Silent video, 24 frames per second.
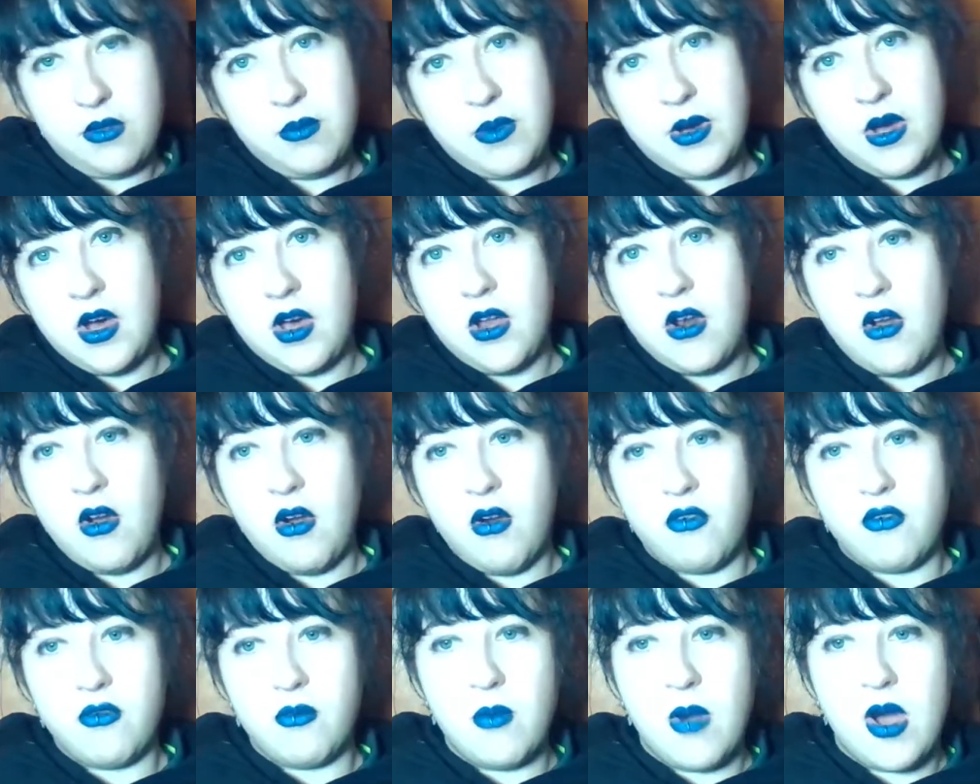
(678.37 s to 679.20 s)
another
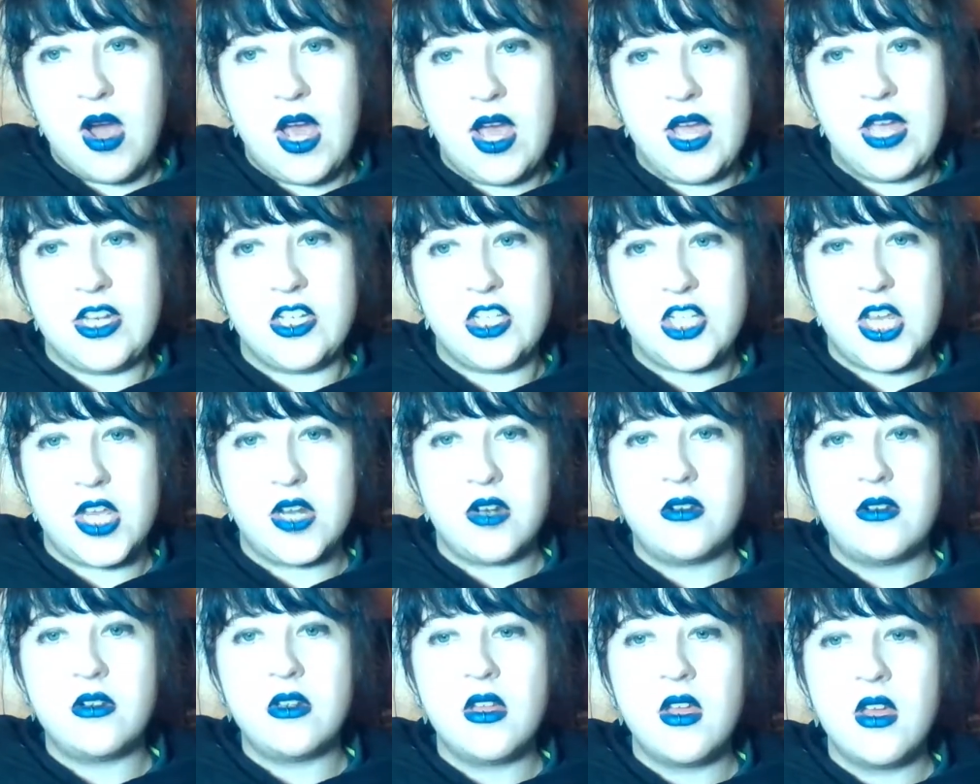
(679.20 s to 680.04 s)
part of
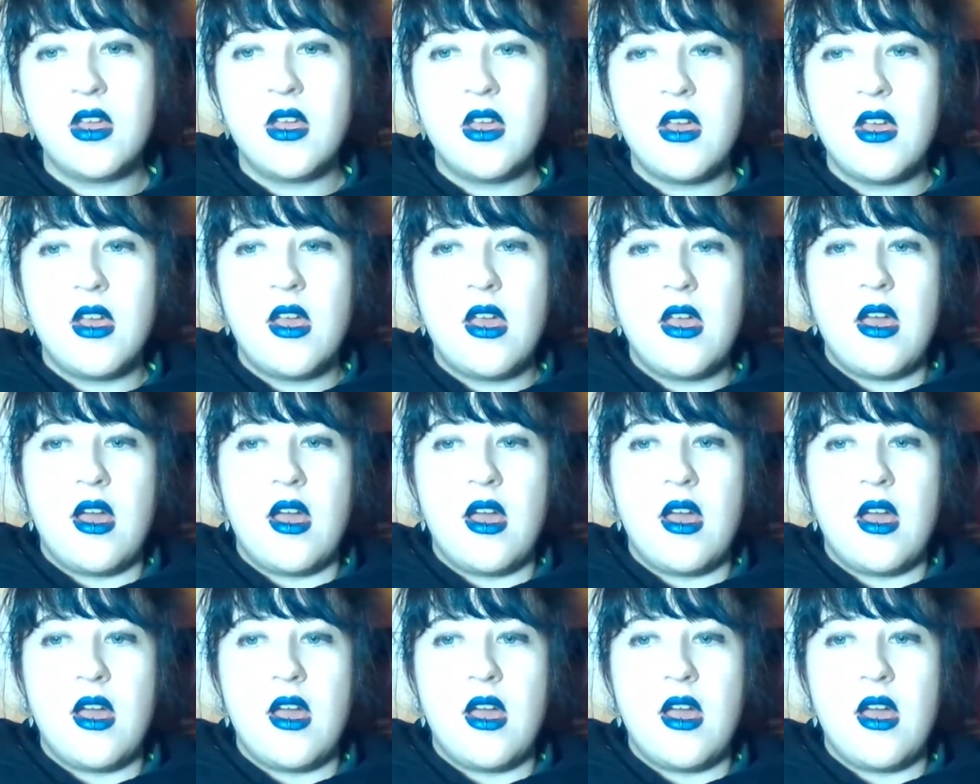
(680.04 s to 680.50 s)
my channel.